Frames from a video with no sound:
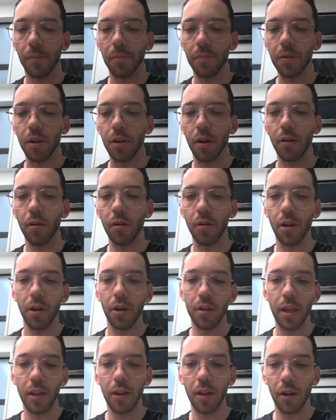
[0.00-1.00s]
So, you know,
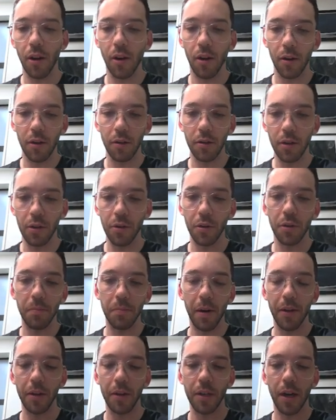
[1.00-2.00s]
set the clock, do it
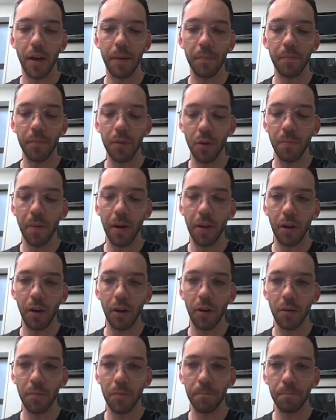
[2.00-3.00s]
by the time, do it by the
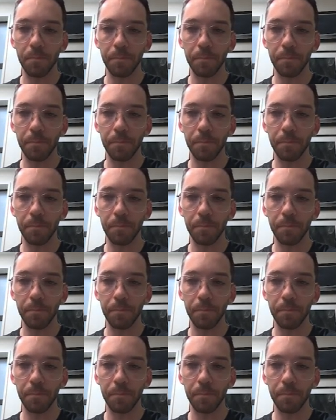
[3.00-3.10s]
clock.